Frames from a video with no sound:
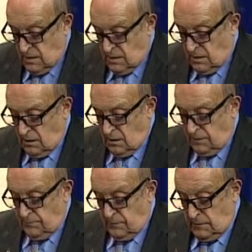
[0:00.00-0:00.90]

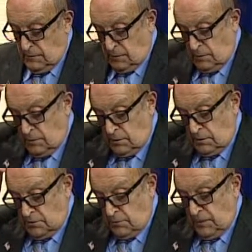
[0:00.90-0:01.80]
Uh,
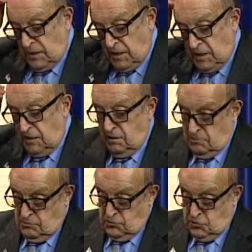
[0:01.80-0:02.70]
has there been any
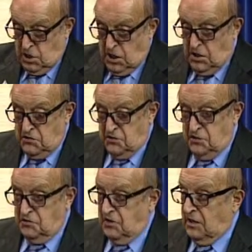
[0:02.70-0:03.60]
change in
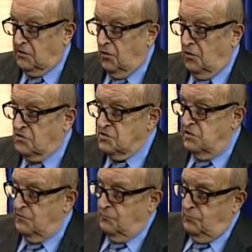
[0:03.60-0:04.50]
the technology
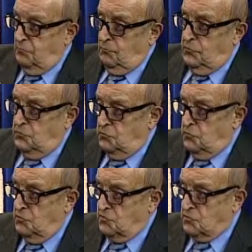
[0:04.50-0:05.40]
of when you
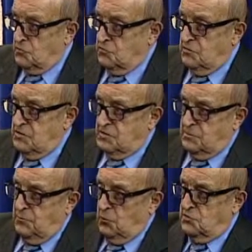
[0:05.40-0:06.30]
do the surgery as
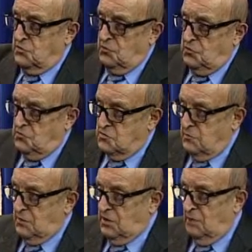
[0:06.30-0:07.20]
opposed to what used to
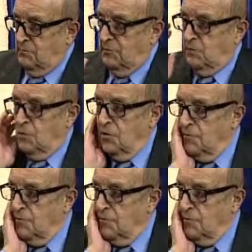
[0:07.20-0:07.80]
be done before?